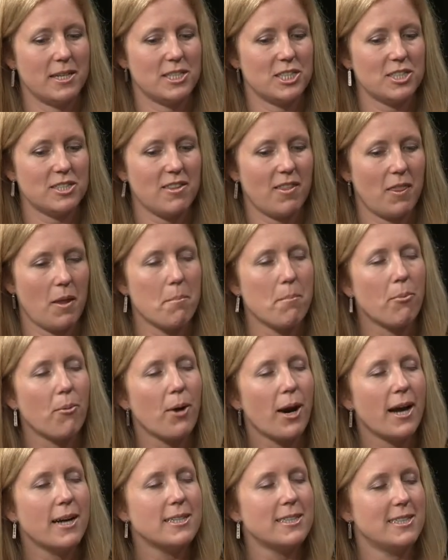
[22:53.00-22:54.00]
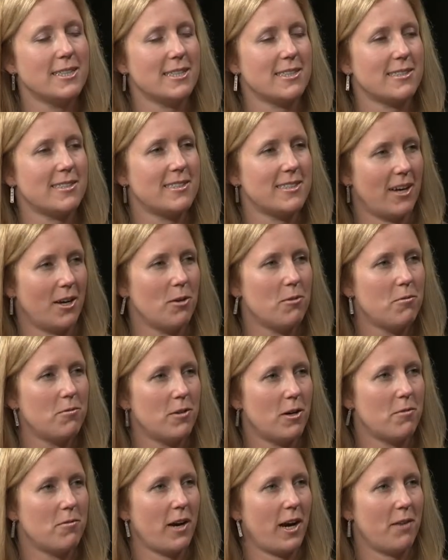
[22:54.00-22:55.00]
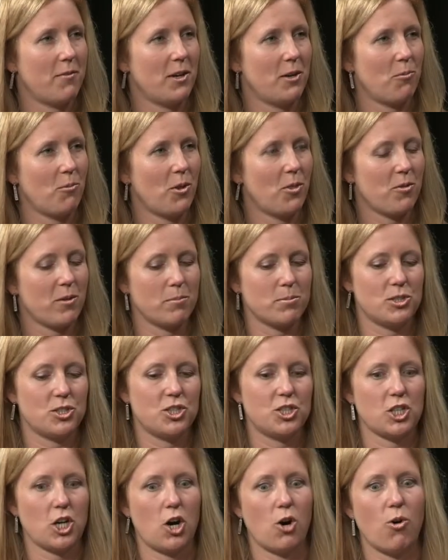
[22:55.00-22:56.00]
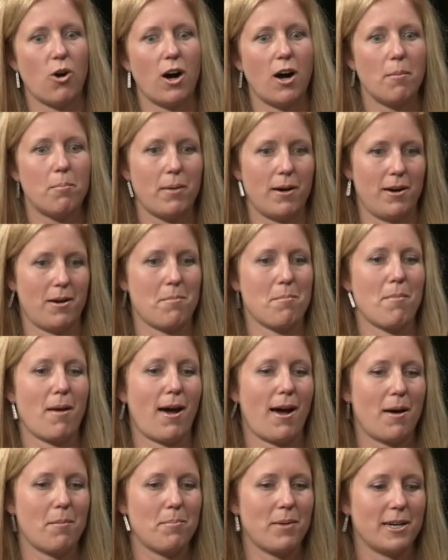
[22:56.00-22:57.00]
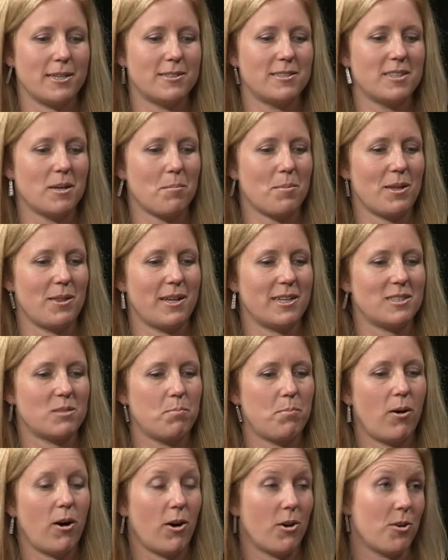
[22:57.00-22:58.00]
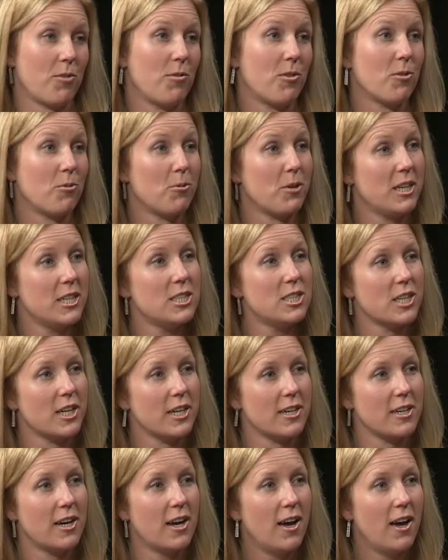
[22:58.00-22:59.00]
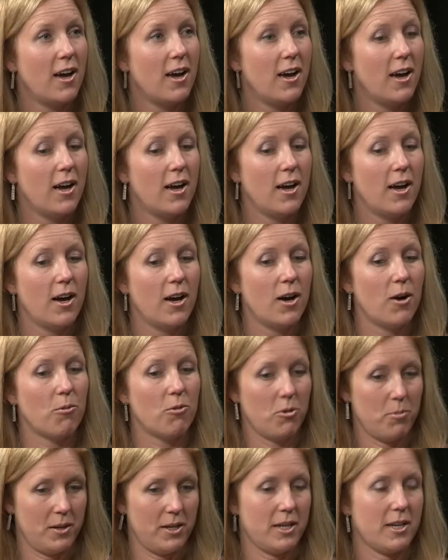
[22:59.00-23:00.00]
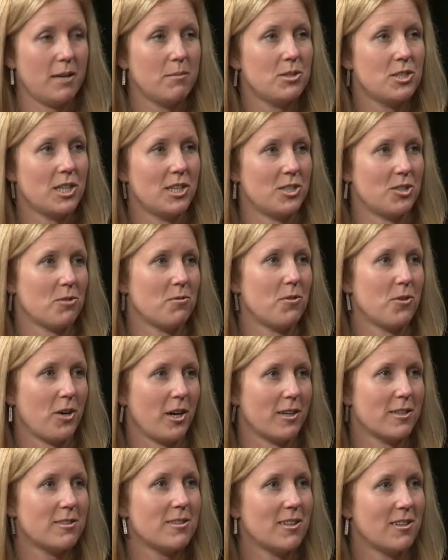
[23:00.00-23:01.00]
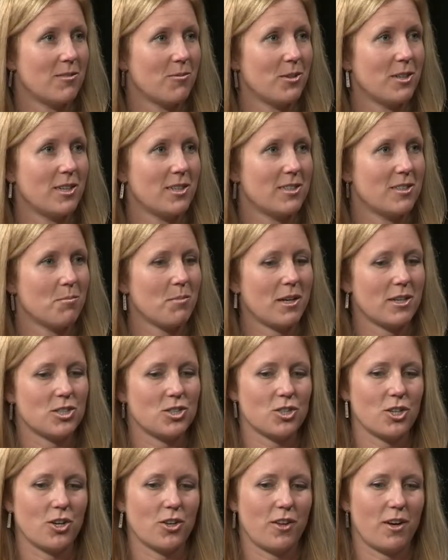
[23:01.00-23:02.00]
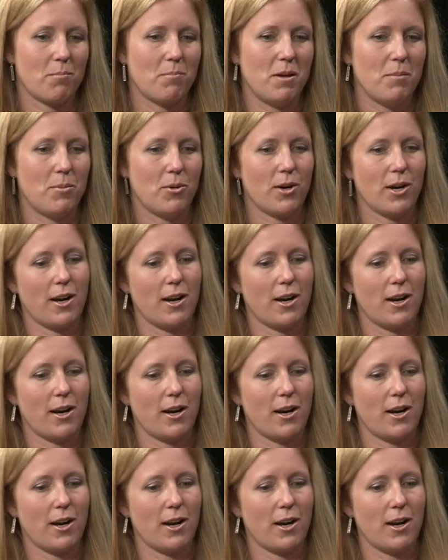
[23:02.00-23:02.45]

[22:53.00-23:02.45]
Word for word: just the branding itself of having Winthrop show up on a map as mm -hmm. something mm-hmm. that's part of the region will be a game changer for us. And we need to make sure that people can